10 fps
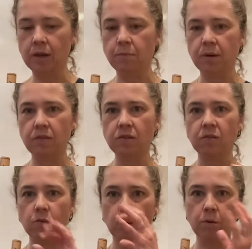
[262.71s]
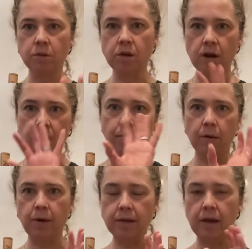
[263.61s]
but this is where we're talking about
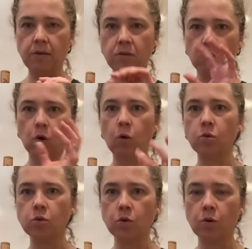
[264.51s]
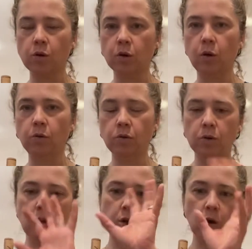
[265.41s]
right now, this Côte d'Or, Golden
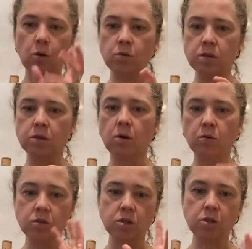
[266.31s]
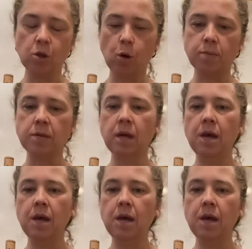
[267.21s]
Coast, Golden Slopes.